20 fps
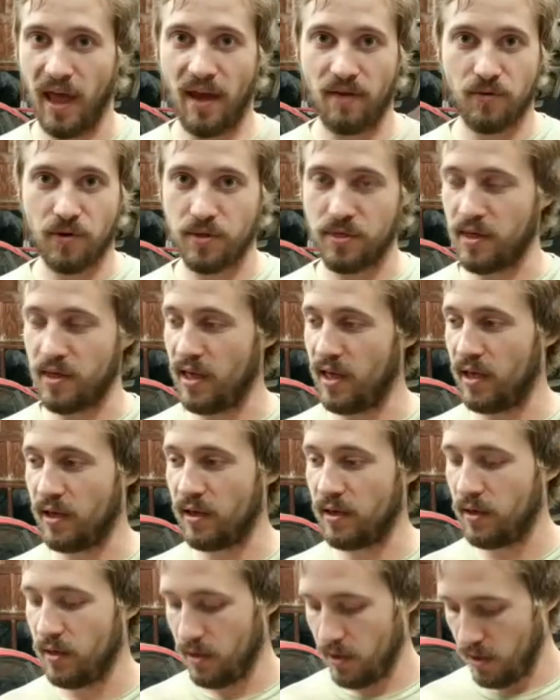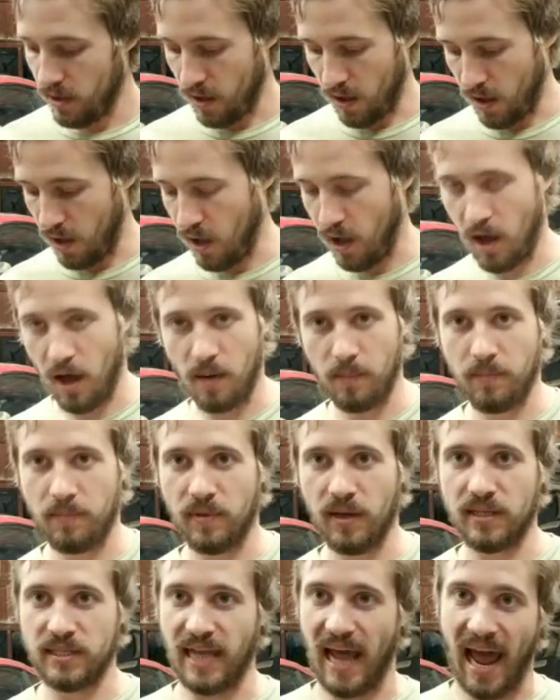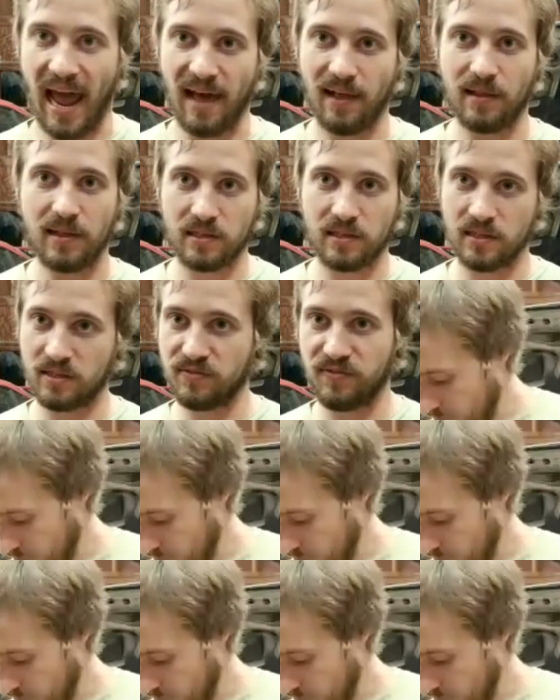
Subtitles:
with everything. It's Allen